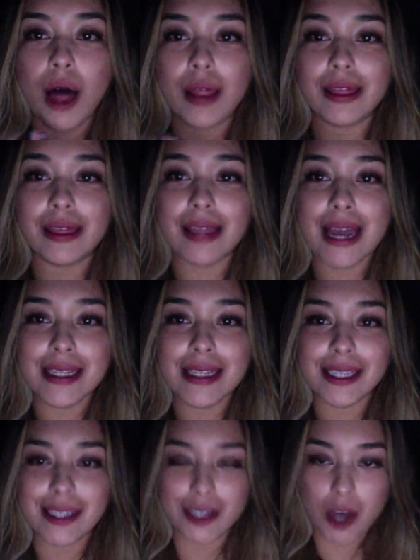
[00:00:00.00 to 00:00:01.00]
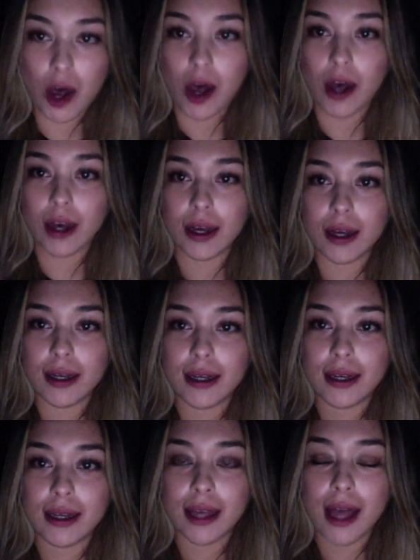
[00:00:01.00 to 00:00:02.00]
Let's talk
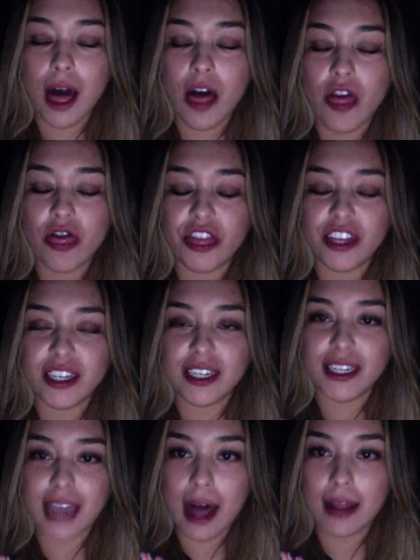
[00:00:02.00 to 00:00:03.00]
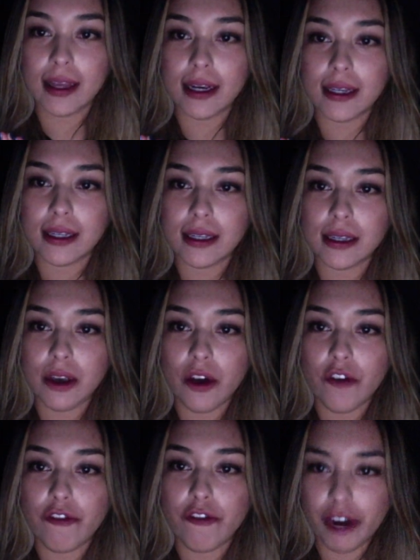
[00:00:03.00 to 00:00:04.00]
the Dallas
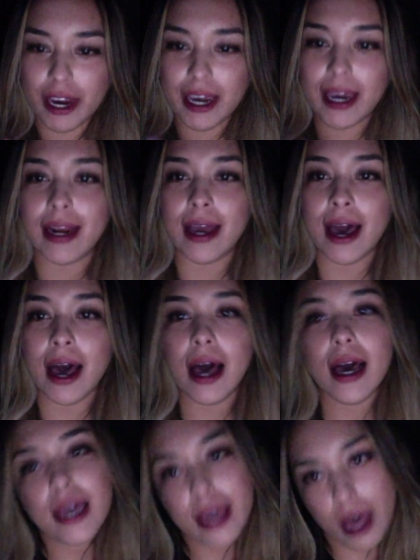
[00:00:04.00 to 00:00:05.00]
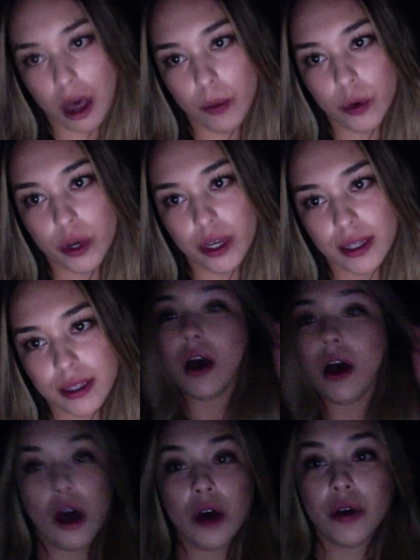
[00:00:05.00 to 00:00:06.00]
freaking Cowboys.
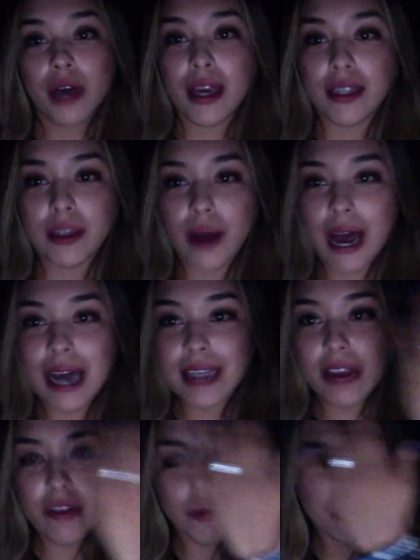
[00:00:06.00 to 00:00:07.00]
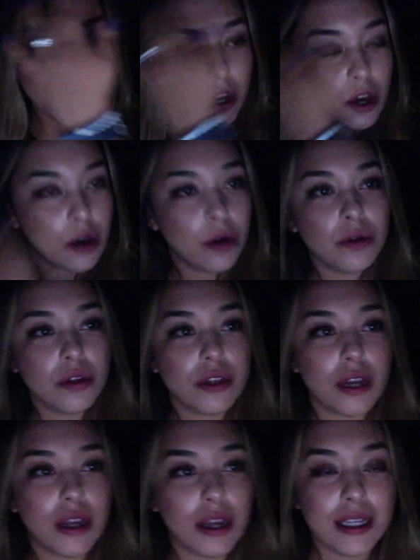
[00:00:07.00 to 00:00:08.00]
Okay, so as everybody knows,
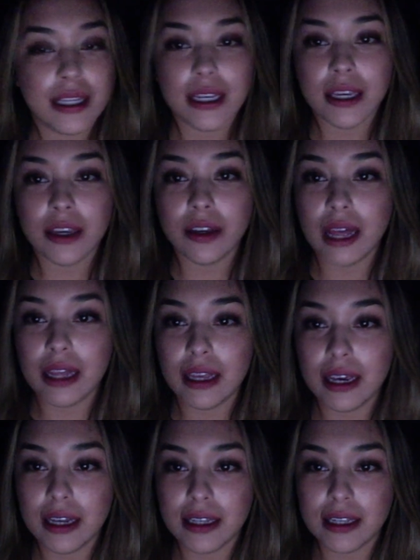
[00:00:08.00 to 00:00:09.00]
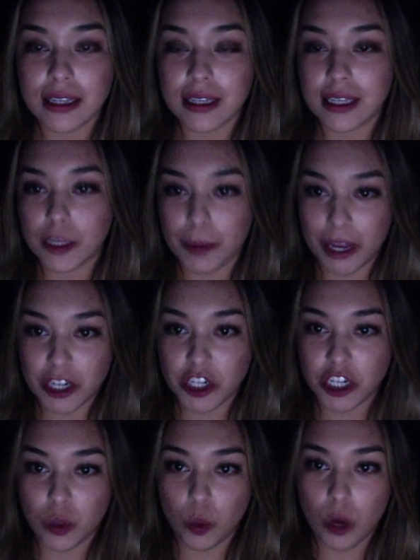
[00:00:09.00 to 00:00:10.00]
Ezekiel Elliott's
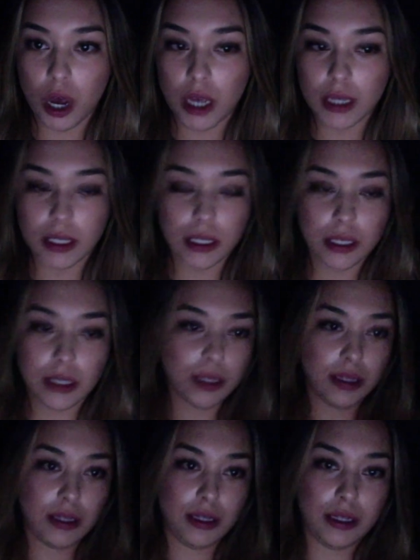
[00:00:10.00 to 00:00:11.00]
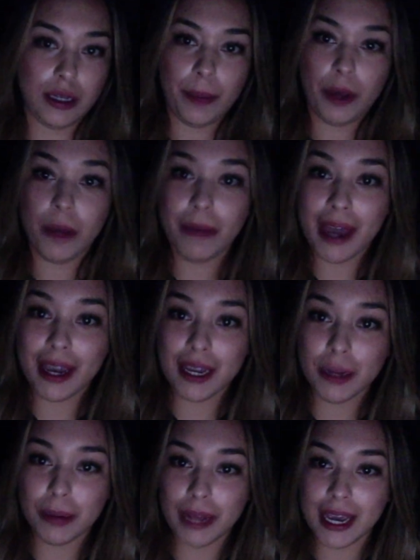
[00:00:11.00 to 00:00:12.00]
suspension was put back
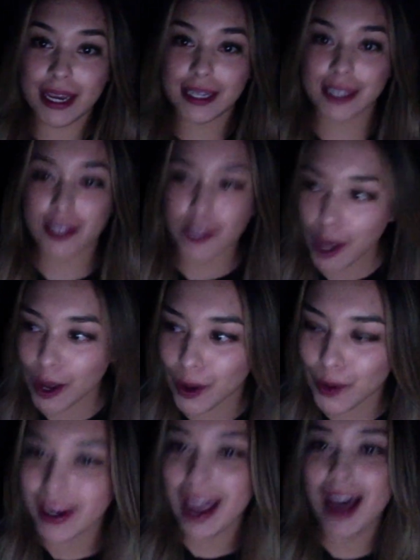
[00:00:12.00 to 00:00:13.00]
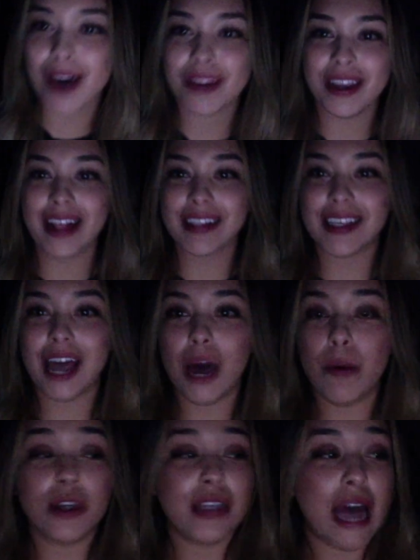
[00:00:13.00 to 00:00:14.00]
into place. So now the Dallas
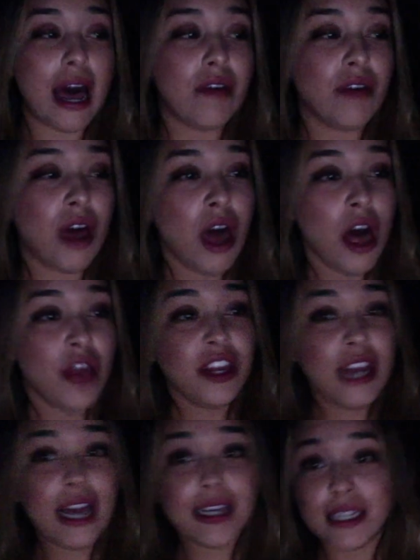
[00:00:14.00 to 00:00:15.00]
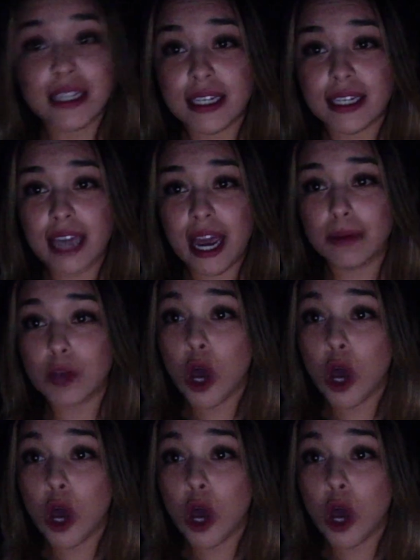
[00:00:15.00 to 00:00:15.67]
Cowboys have the next 6 games